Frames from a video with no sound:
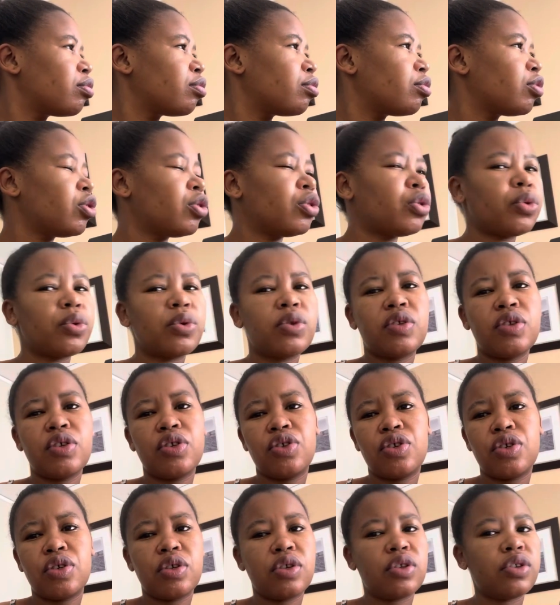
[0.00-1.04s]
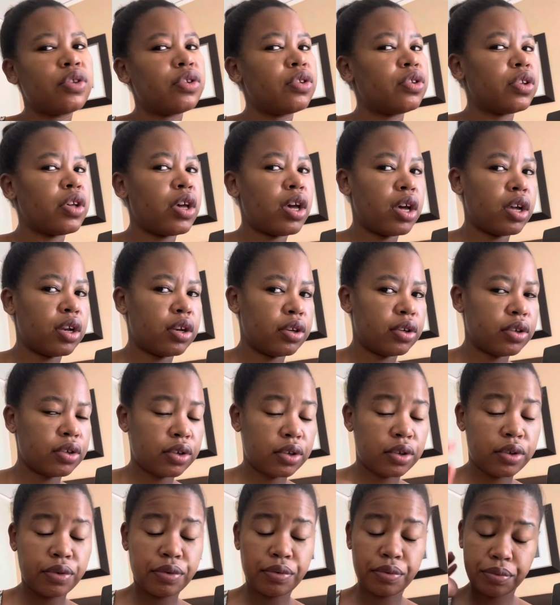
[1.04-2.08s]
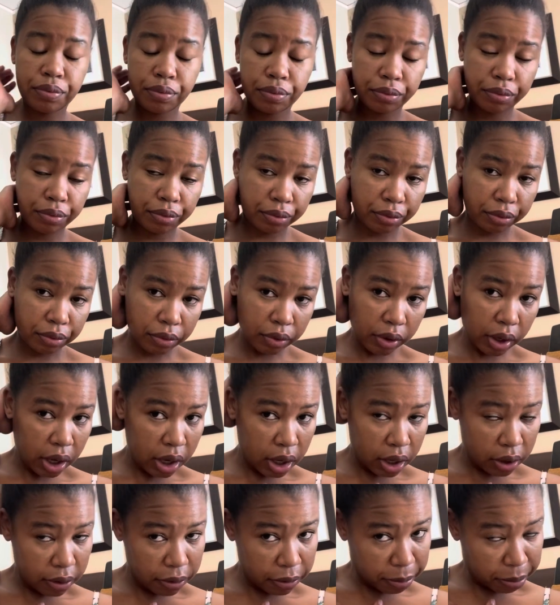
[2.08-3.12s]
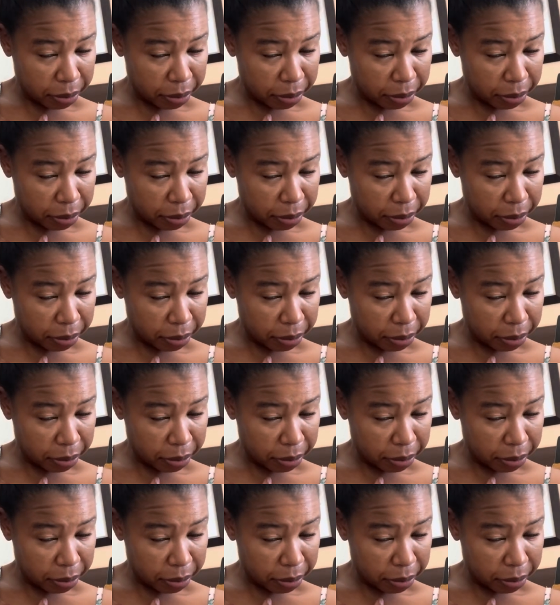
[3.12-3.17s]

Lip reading: sausages, and